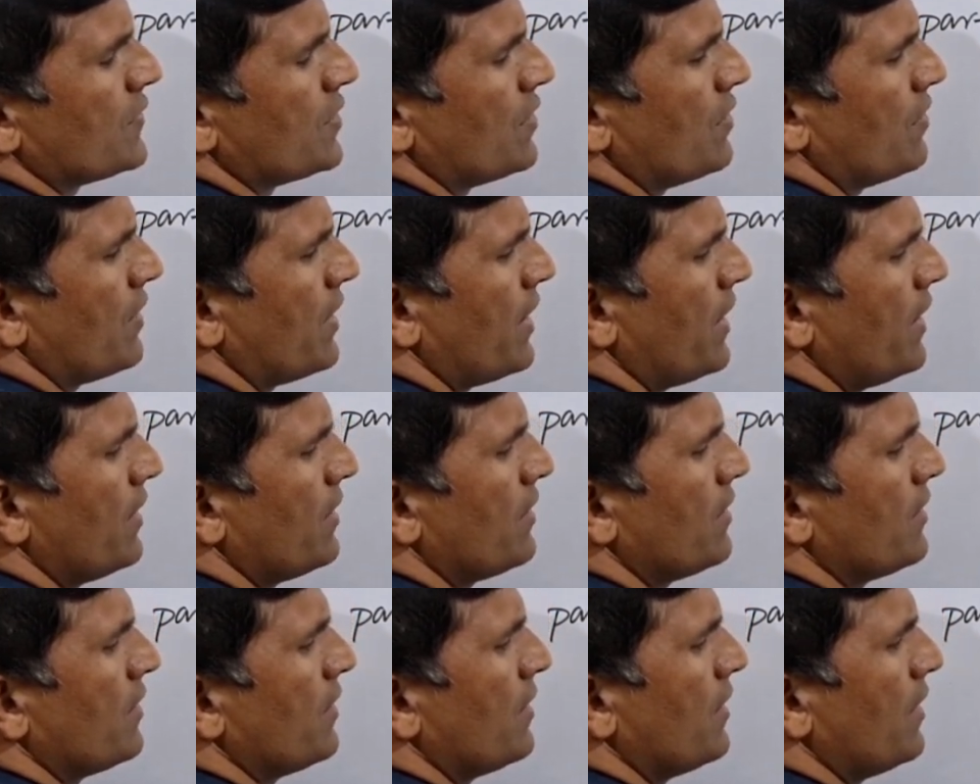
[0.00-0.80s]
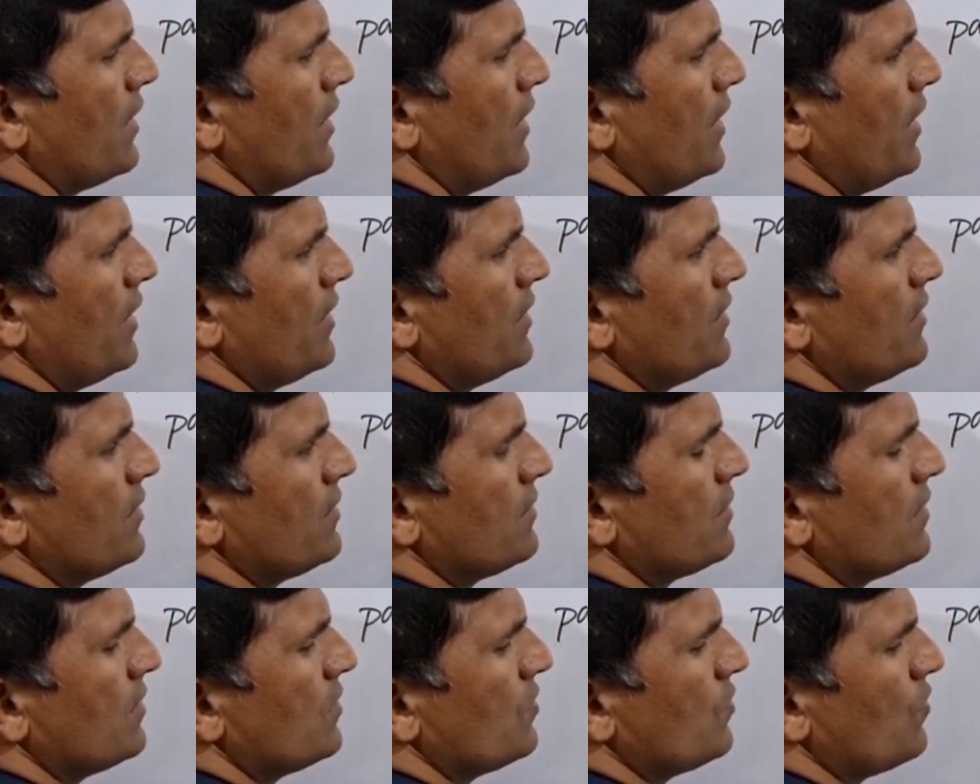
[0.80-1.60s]
Okay, and
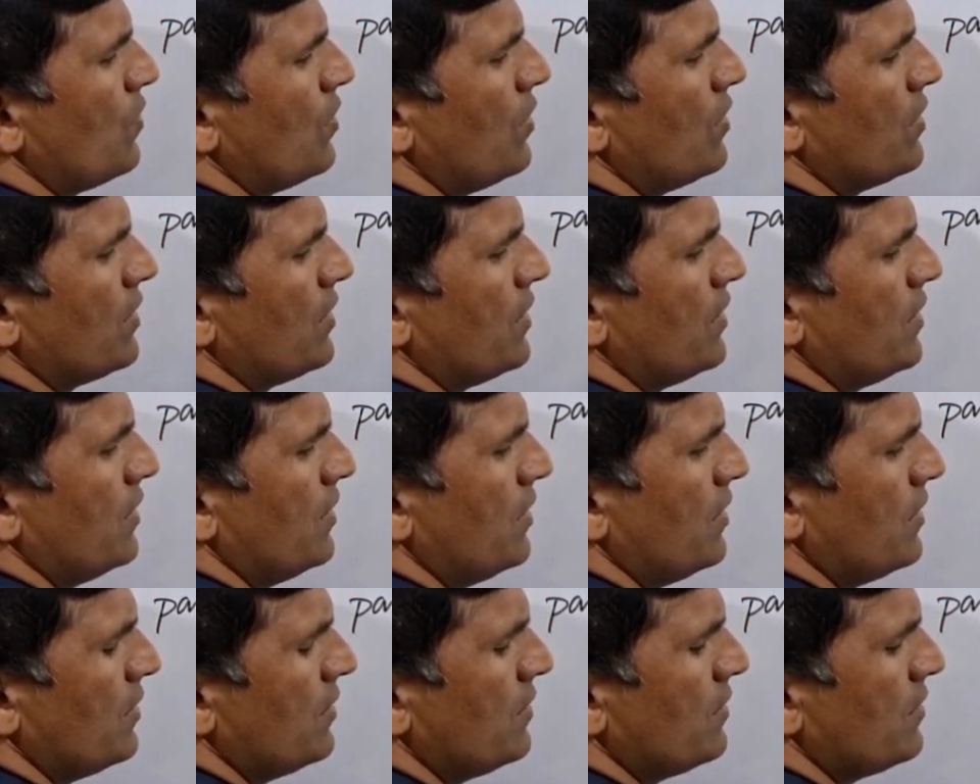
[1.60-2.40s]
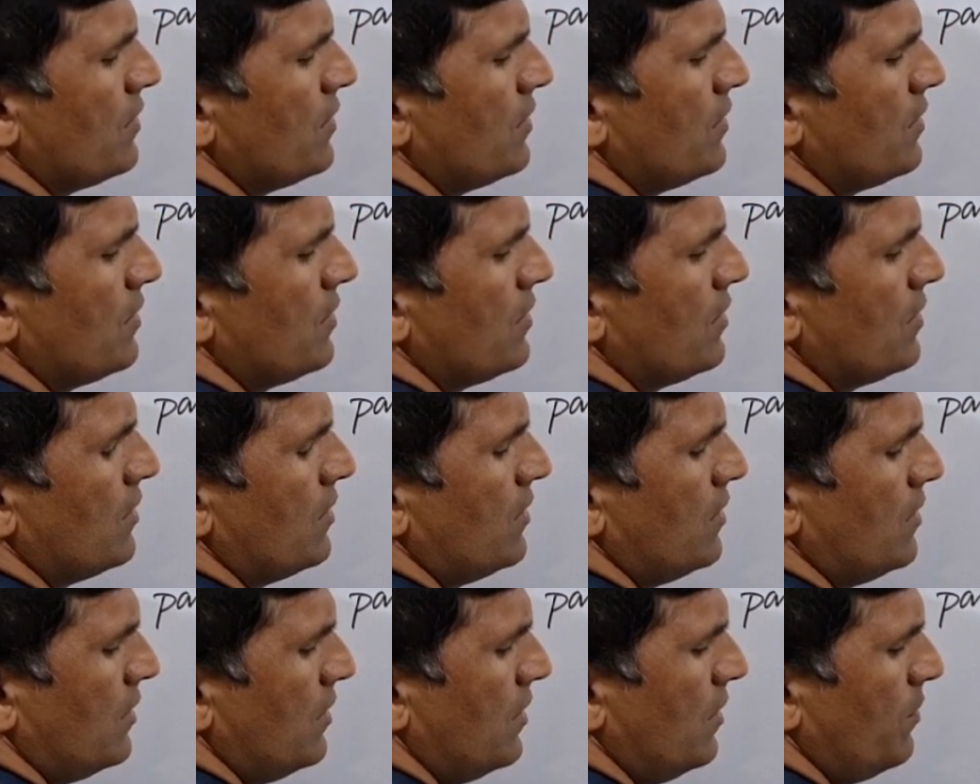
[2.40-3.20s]
this is what is
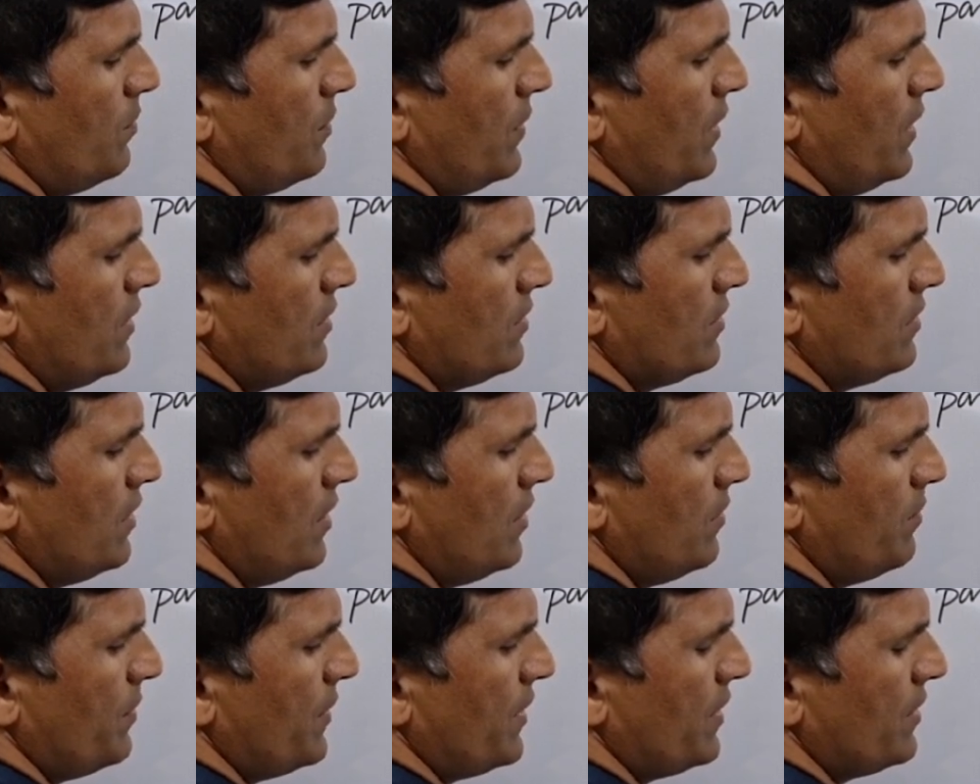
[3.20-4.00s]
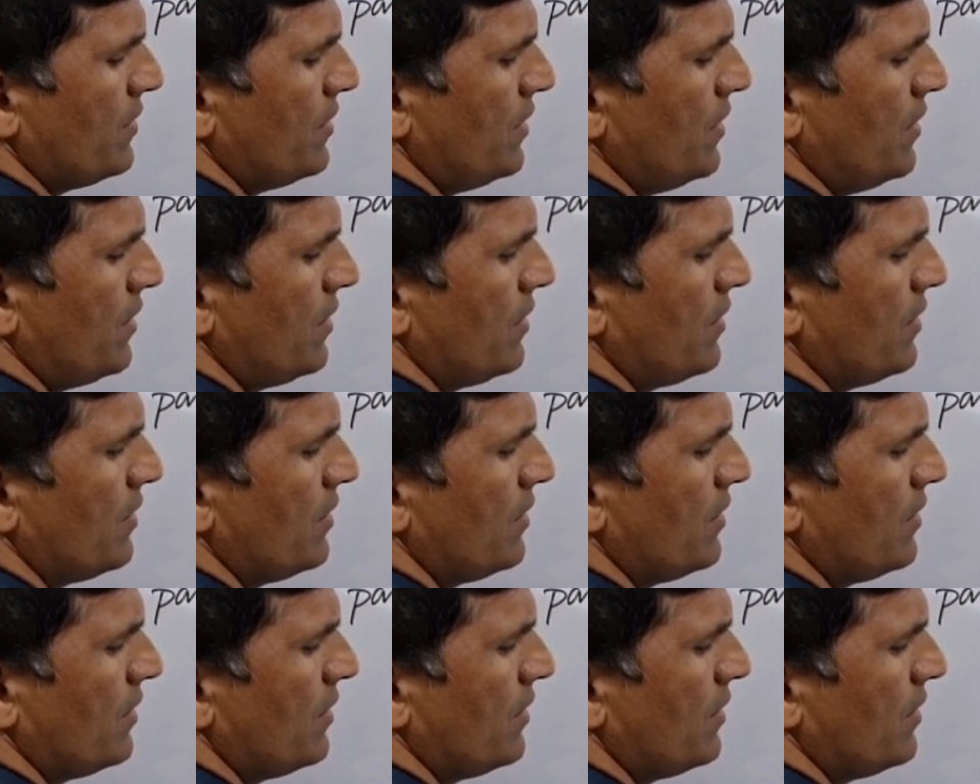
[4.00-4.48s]
the partial pressure.